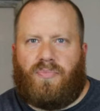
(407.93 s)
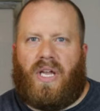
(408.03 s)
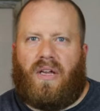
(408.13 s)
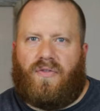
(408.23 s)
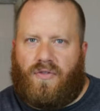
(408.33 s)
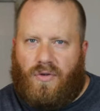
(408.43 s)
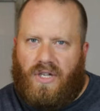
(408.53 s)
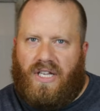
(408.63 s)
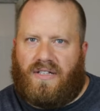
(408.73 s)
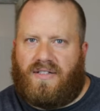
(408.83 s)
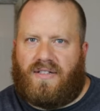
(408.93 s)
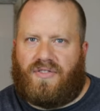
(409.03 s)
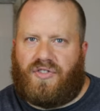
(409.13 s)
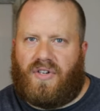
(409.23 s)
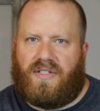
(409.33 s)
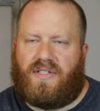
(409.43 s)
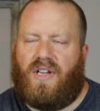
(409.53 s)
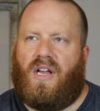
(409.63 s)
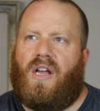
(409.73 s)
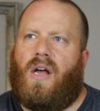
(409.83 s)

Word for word: being fruity and citrus.